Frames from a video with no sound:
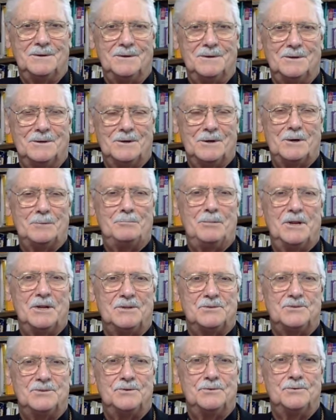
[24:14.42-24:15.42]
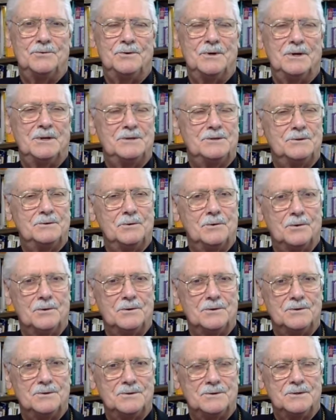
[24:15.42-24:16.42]
God bless you and
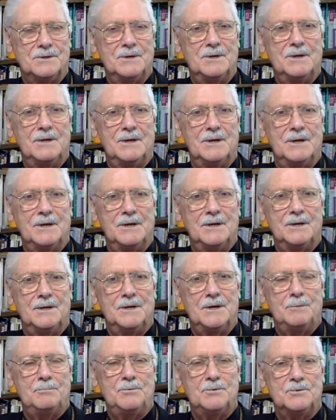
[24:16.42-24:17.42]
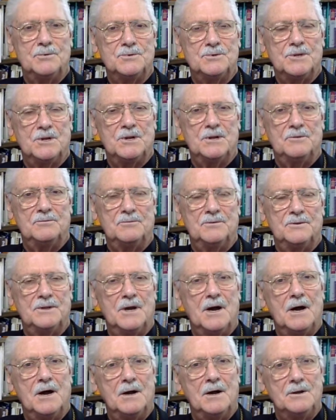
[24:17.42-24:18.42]
yours, and keep you safe in
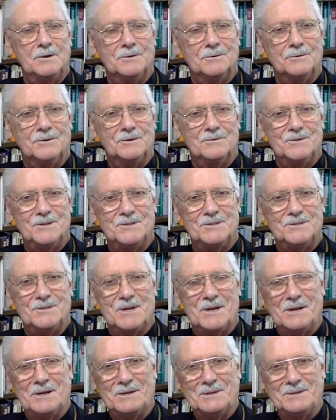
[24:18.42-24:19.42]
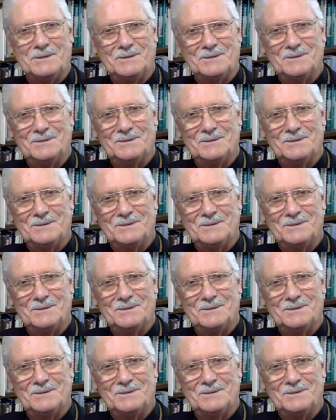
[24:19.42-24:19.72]
the hollow of His hand.